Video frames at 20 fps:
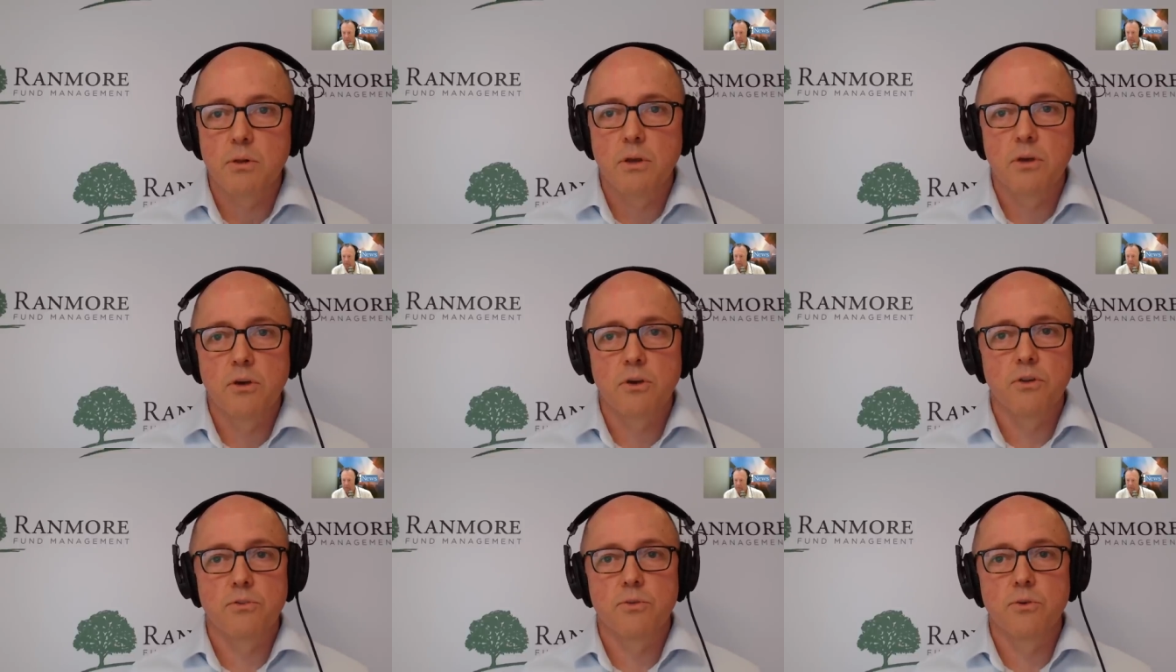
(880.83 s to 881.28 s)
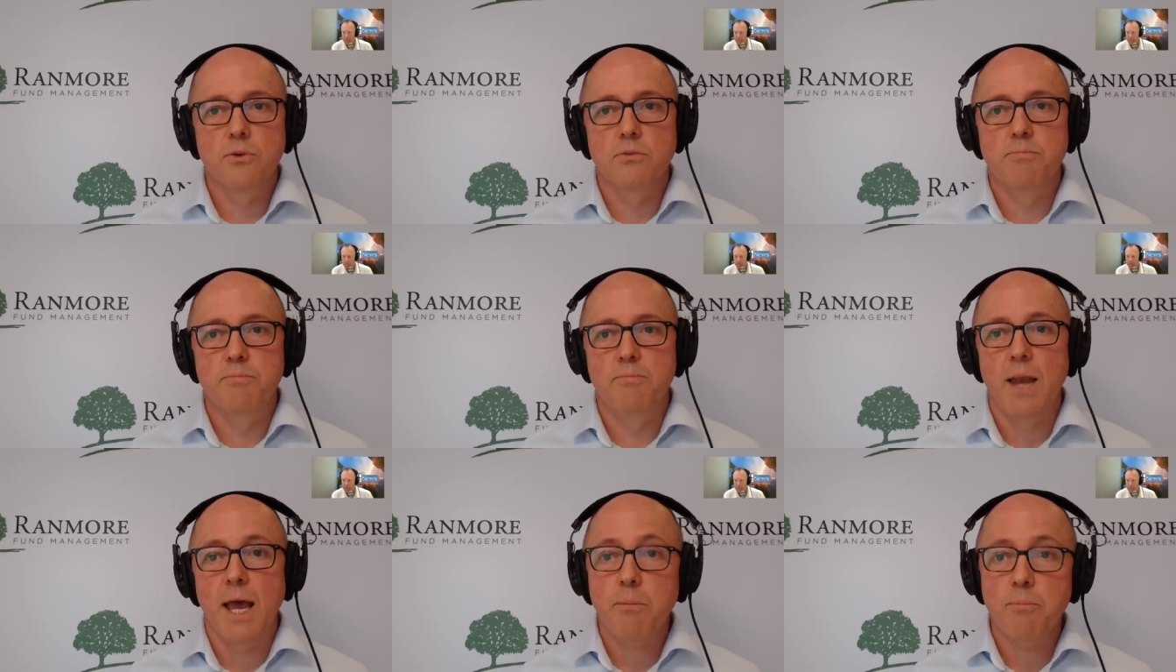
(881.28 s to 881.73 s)
You could have
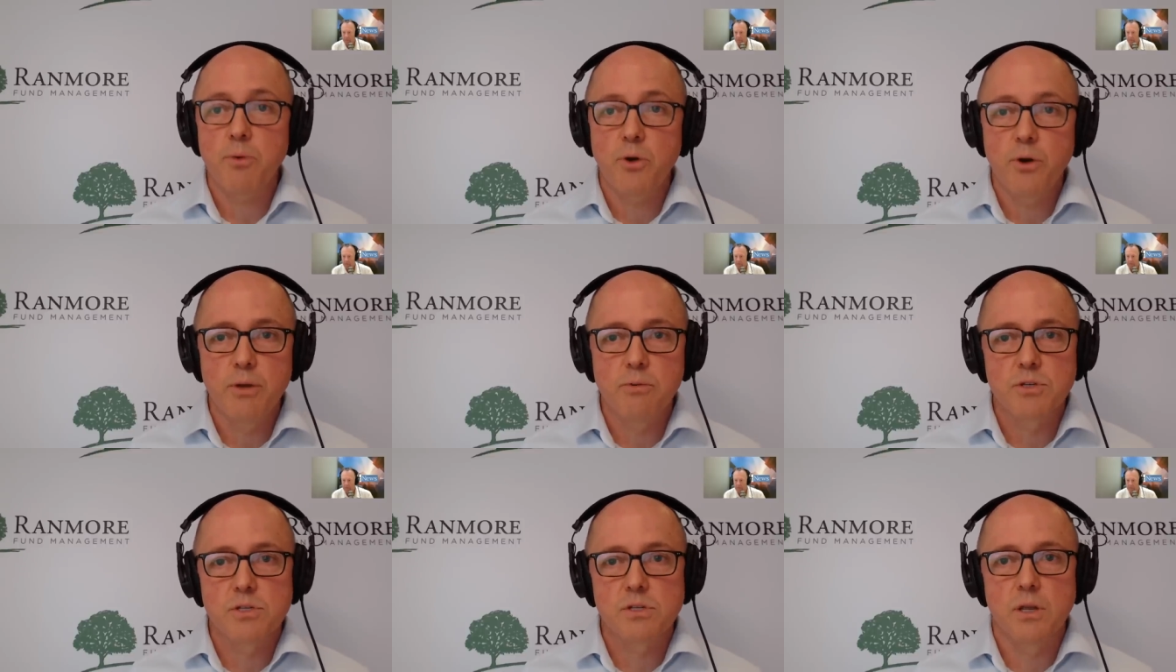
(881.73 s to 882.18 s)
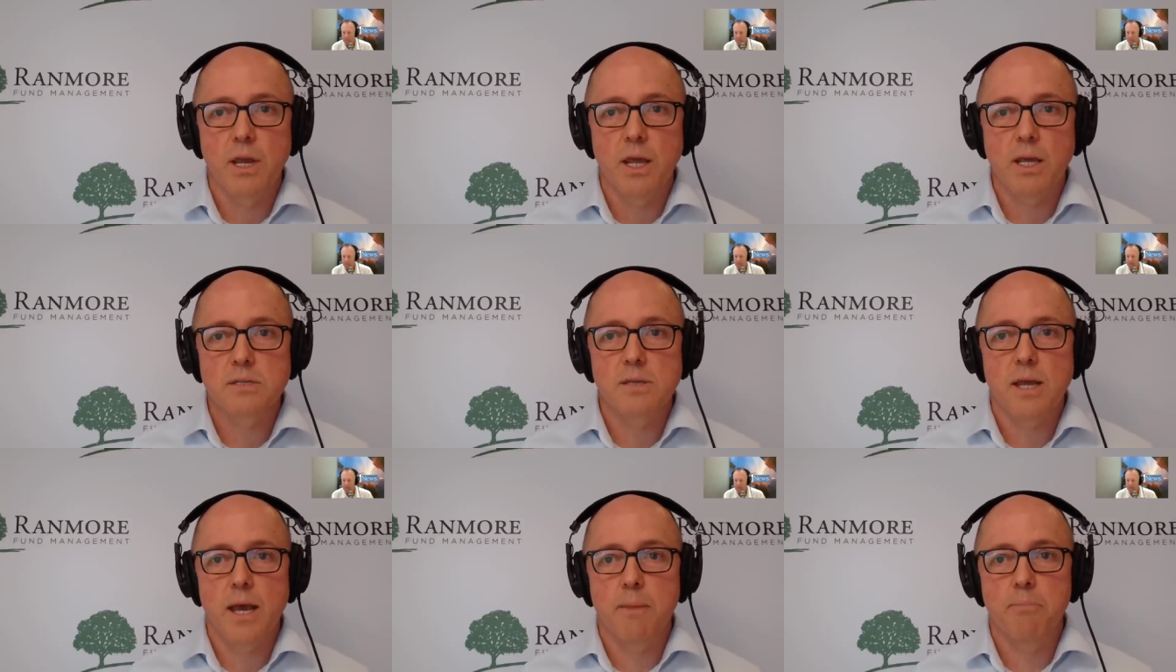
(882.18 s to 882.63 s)
thought BlackBerry was the
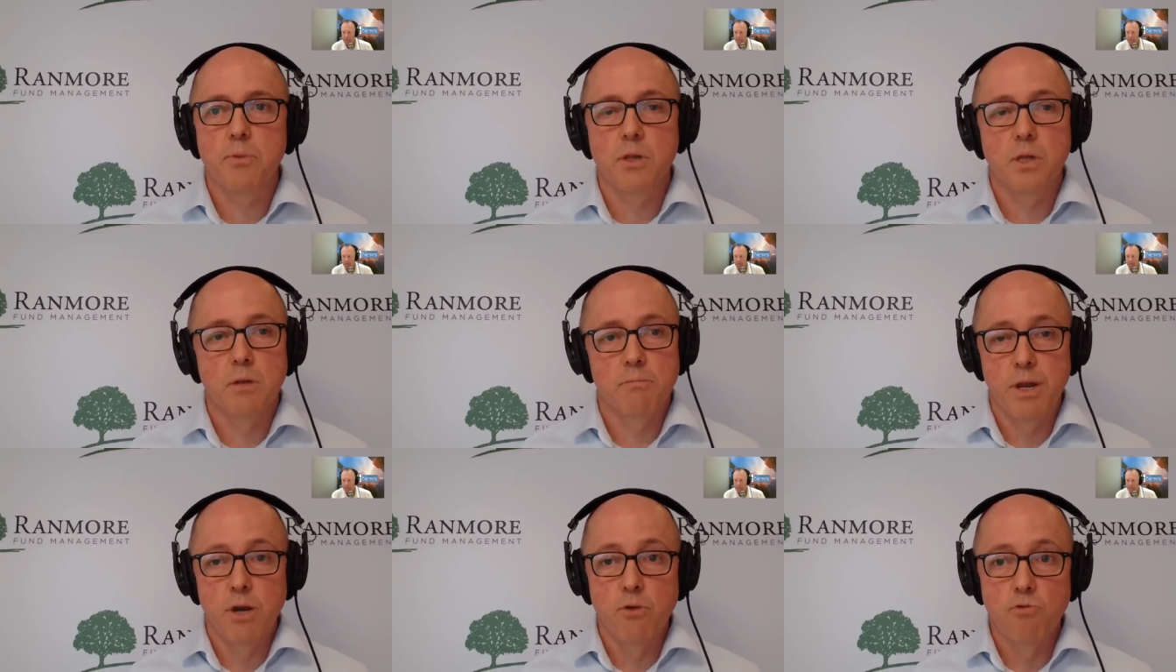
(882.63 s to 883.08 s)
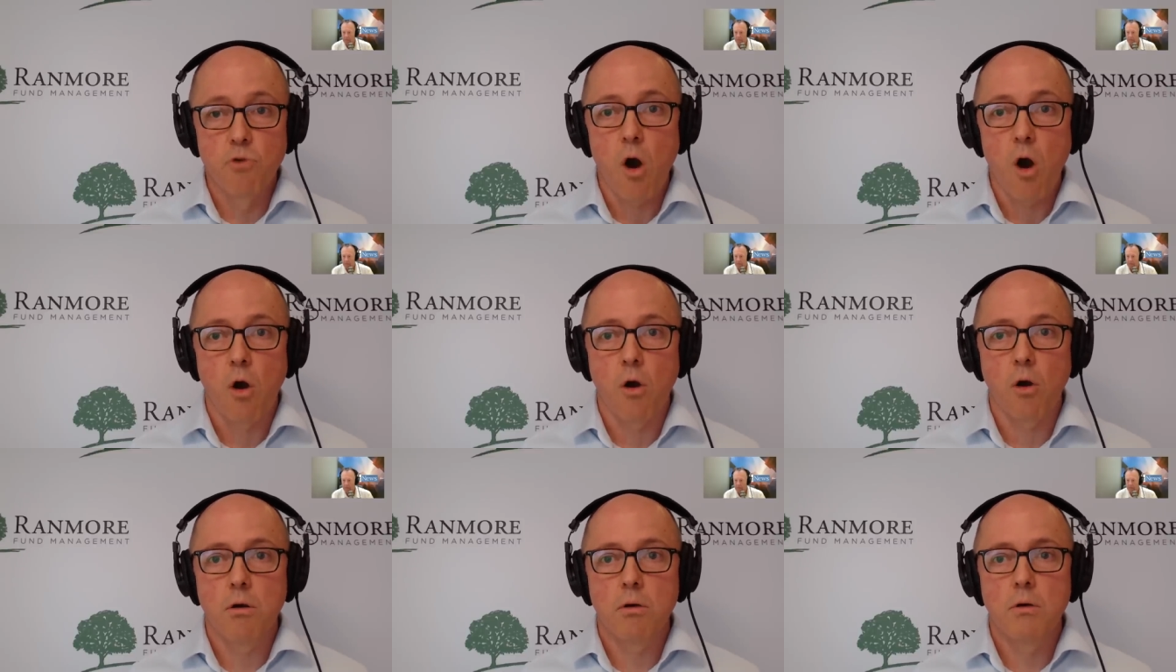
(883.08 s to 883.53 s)
next Apple and been
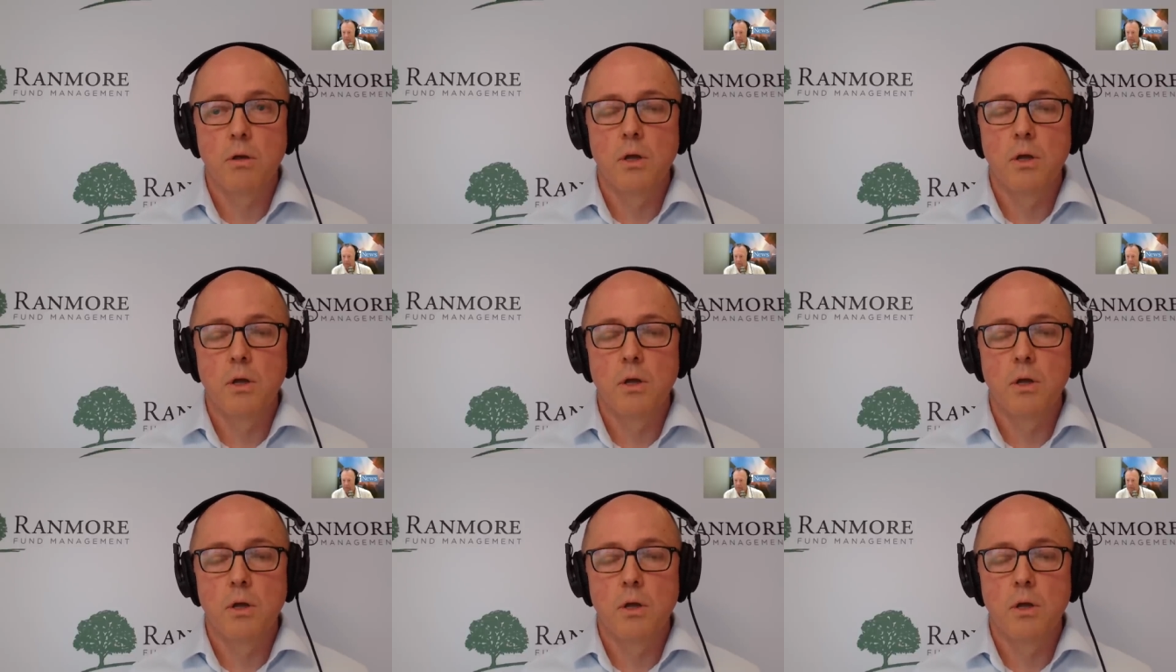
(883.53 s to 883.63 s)
wrong.